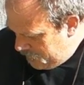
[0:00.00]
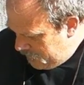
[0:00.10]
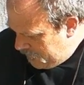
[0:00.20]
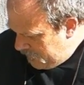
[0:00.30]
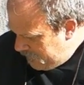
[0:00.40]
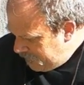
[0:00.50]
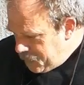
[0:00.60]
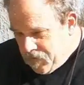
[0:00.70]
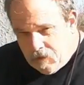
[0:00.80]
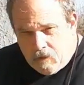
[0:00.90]
and this
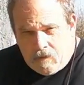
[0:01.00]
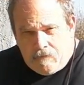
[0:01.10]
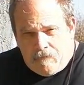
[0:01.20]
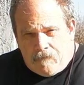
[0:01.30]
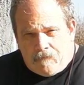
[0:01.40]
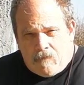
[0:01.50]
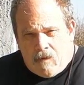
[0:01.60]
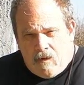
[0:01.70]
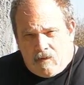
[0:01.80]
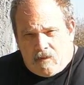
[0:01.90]
is a
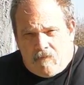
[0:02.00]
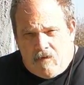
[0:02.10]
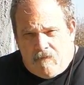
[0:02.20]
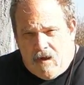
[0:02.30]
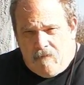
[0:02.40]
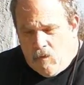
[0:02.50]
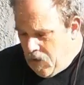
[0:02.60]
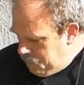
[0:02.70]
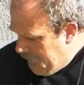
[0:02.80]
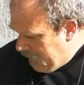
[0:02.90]
75
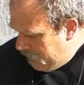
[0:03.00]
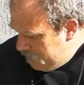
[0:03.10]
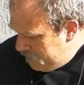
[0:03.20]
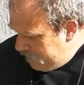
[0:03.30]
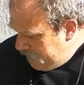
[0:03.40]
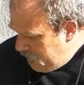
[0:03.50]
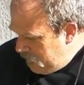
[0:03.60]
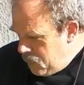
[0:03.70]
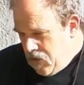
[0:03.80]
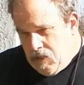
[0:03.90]
watt panel,
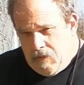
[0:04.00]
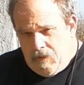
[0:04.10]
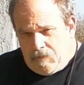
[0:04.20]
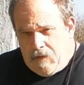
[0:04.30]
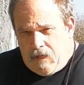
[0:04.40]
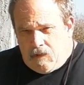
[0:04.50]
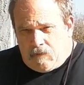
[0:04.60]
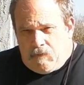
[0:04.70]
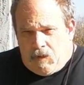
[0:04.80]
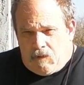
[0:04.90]
and this panel
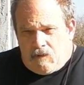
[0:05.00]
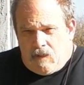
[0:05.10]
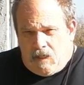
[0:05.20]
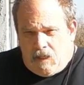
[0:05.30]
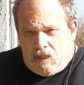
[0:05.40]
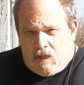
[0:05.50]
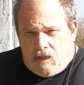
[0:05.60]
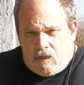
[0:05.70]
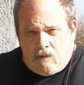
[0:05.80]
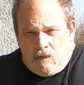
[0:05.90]
is built in
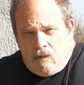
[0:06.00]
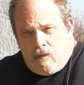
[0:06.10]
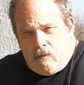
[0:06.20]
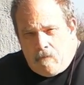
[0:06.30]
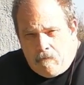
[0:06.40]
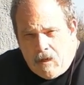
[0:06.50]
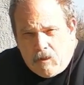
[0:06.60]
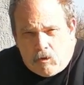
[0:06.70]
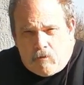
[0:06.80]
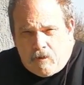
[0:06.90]
a
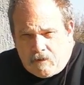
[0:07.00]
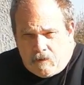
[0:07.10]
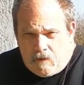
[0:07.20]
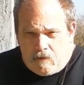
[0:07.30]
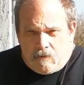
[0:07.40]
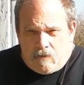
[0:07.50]
monocrystalline